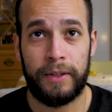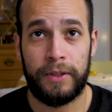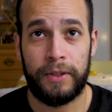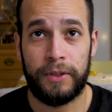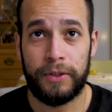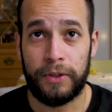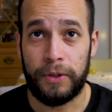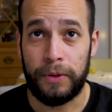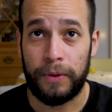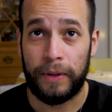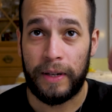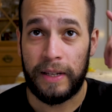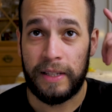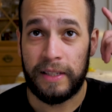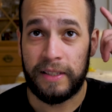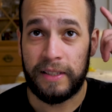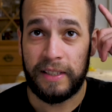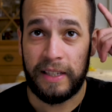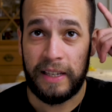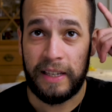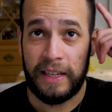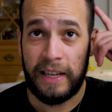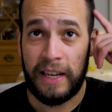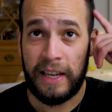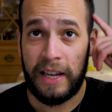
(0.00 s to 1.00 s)
So you can
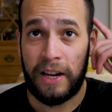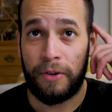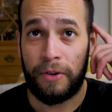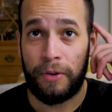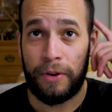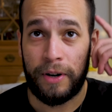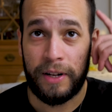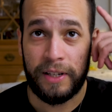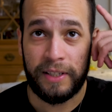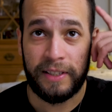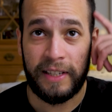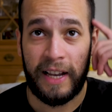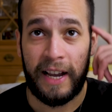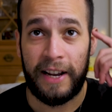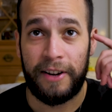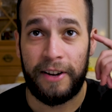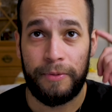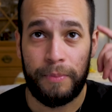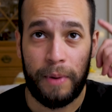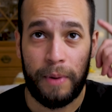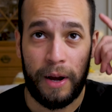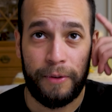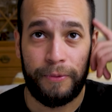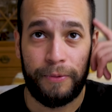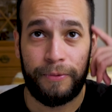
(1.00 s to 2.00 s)
see here on the side
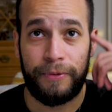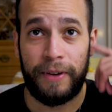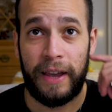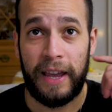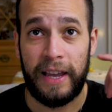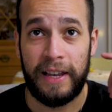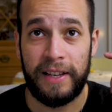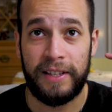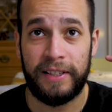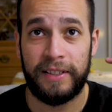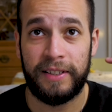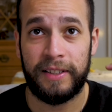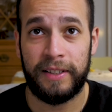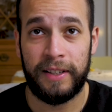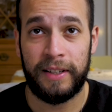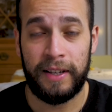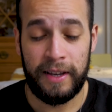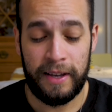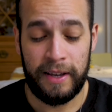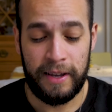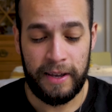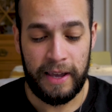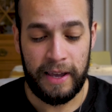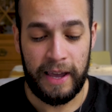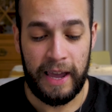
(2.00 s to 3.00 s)
of my face,
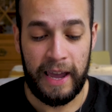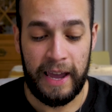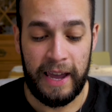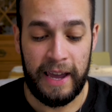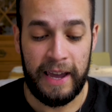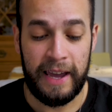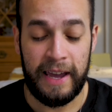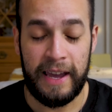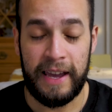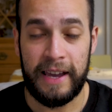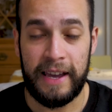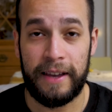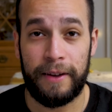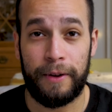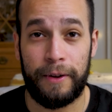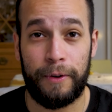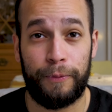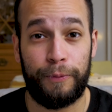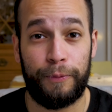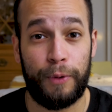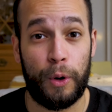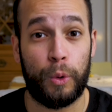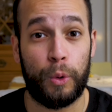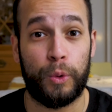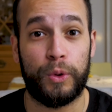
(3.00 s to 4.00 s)
it
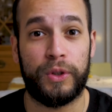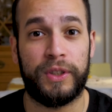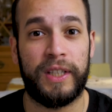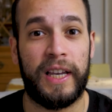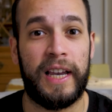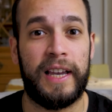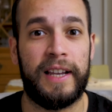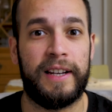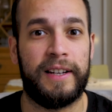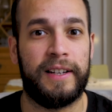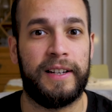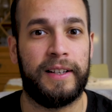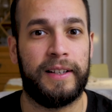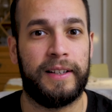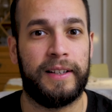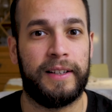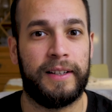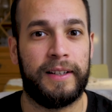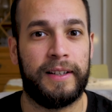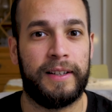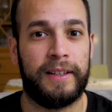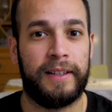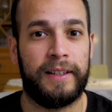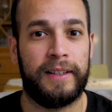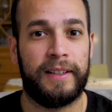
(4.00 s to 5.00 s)
fills in
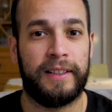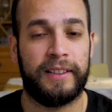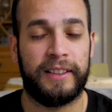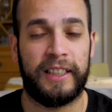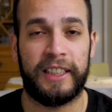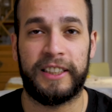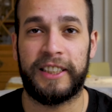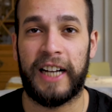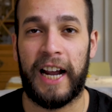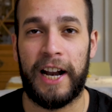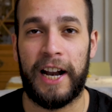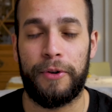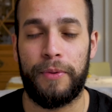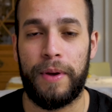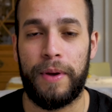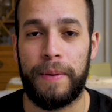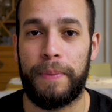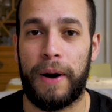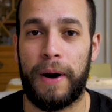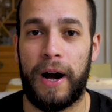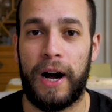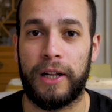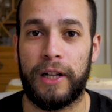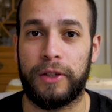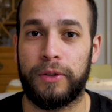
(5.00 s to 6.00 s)
the shadowy
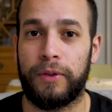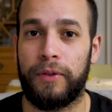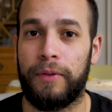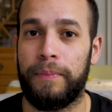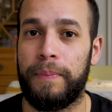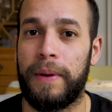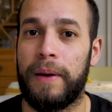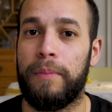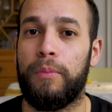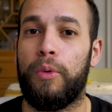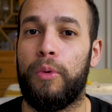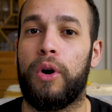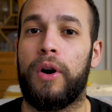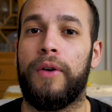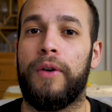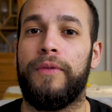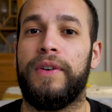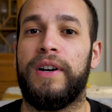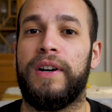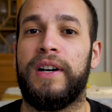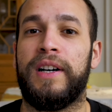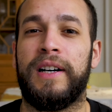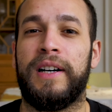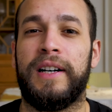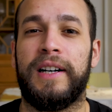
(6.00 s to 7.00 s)
parts with a bit more of
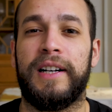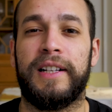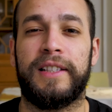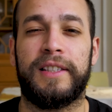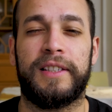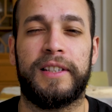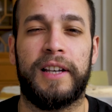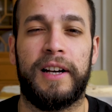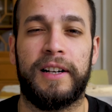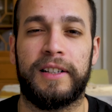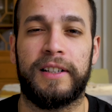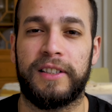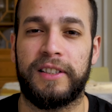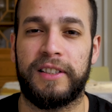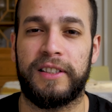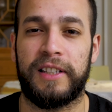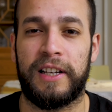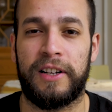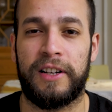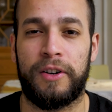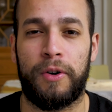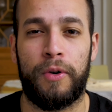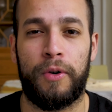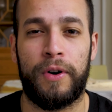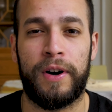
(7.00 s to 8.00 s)
a
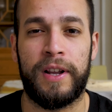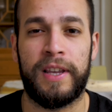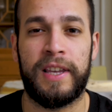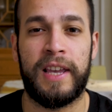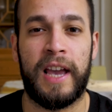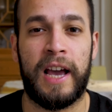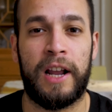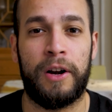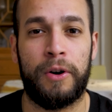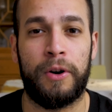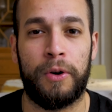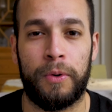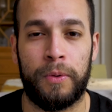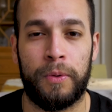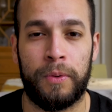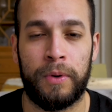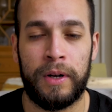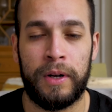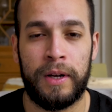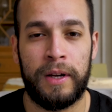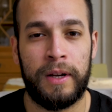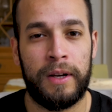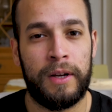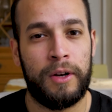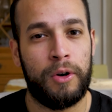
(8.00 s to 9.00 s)
tungsten or a yellow
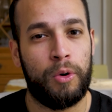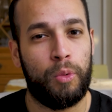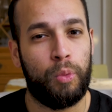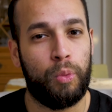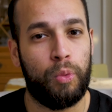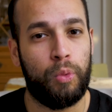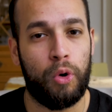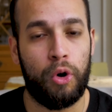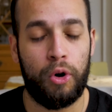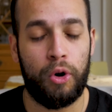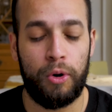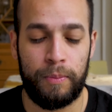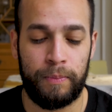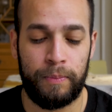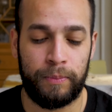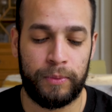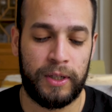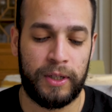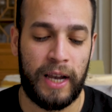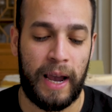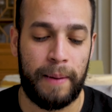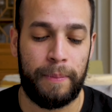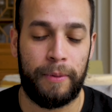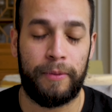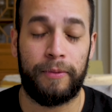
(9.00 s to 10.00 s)
warm
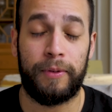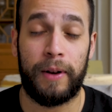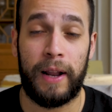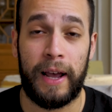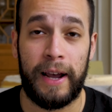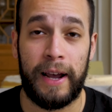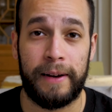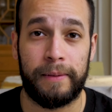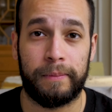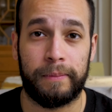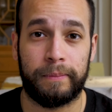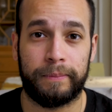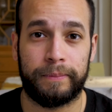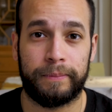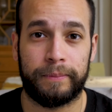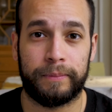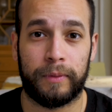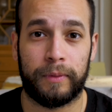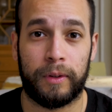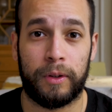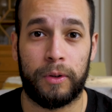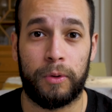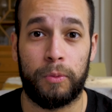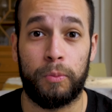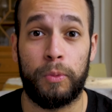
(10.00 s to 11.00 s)
type of light,
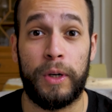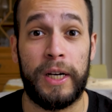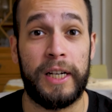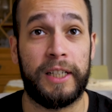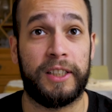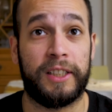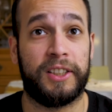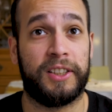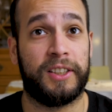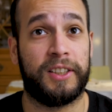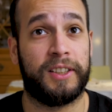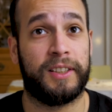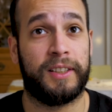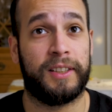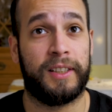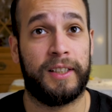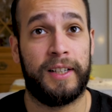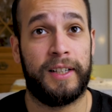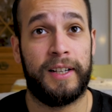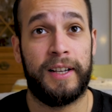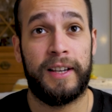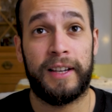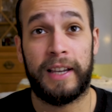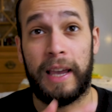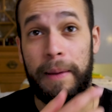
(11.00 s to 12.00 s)
which
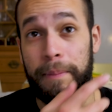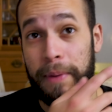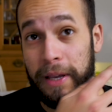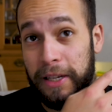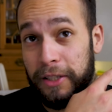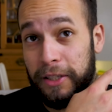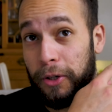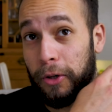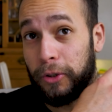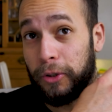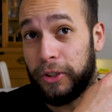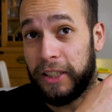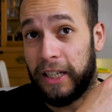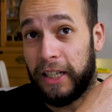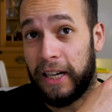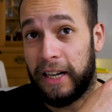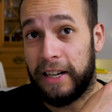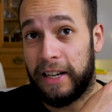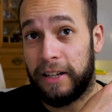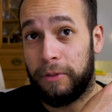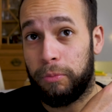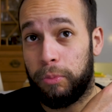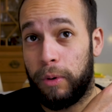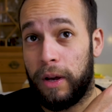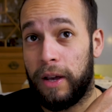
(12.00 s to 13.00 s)
can be
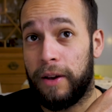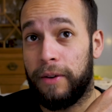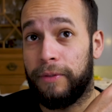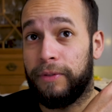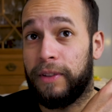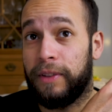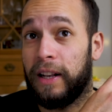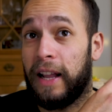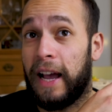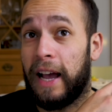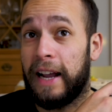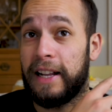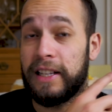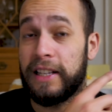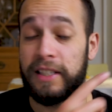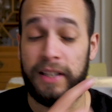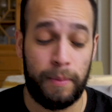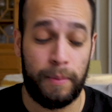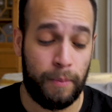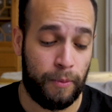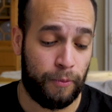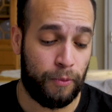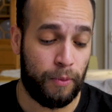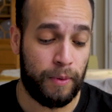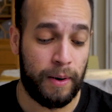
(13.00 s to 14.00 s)
associated with the light that's
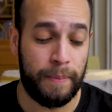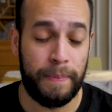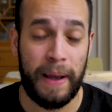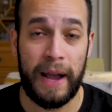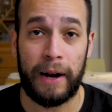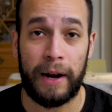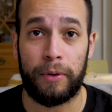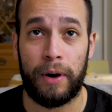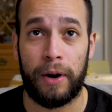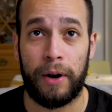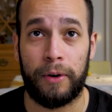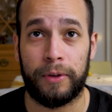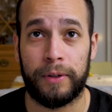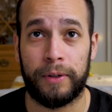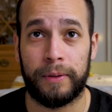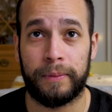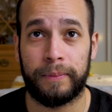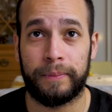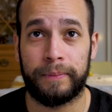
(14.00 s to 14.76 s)
coming from the background.